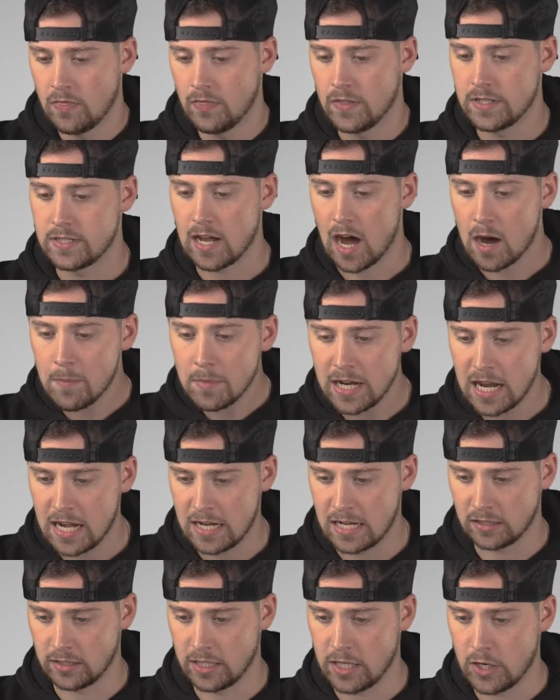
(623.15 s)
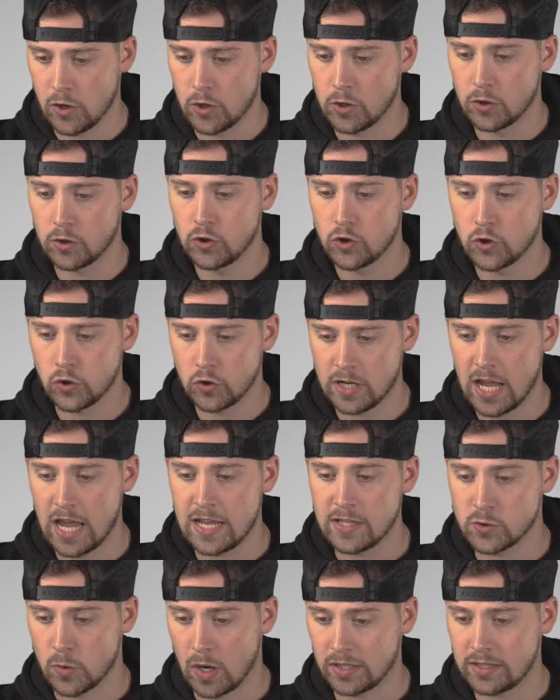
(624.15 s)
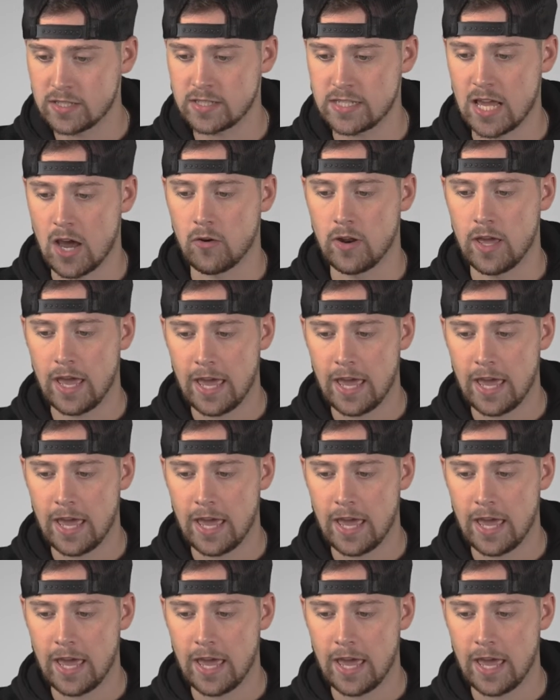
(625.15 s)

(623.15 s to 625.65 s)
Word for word: The dominating leader creates, write this down,